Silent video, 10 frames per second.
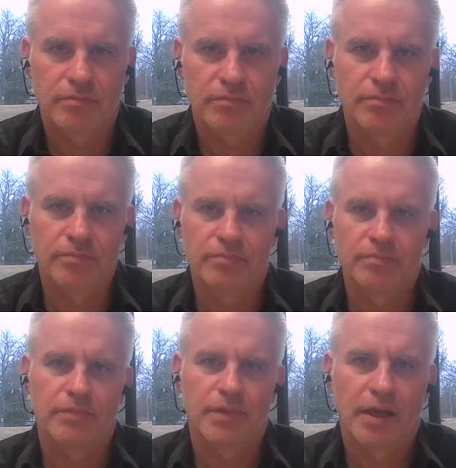Mm-hmm.
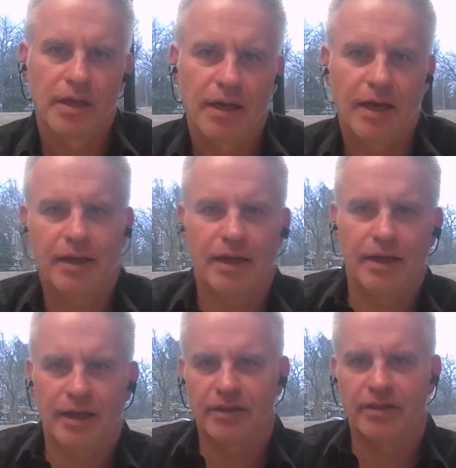
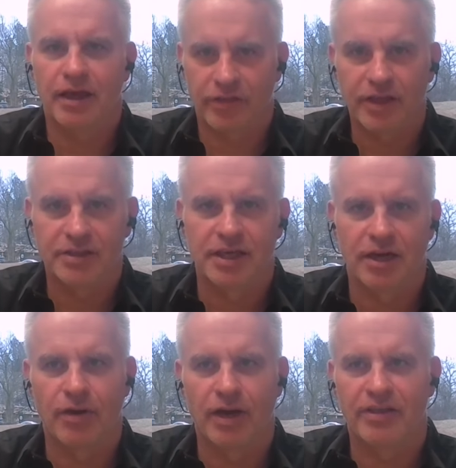I think
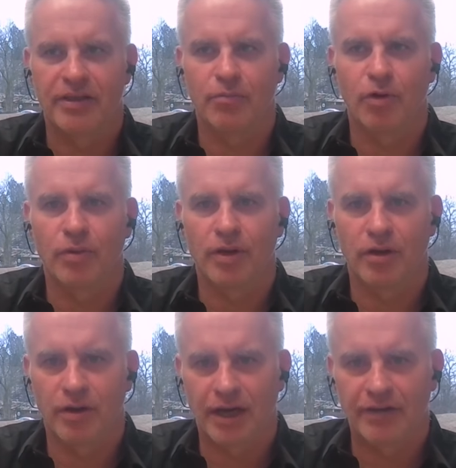so. I think what we're
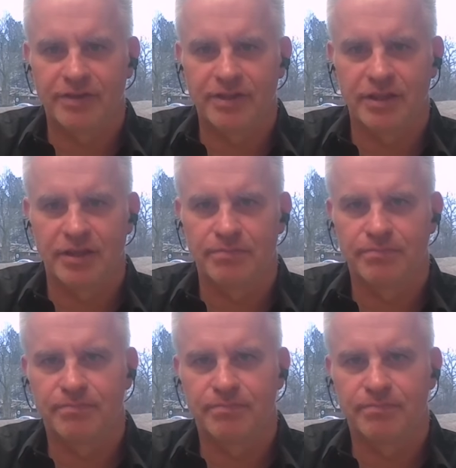going to have to,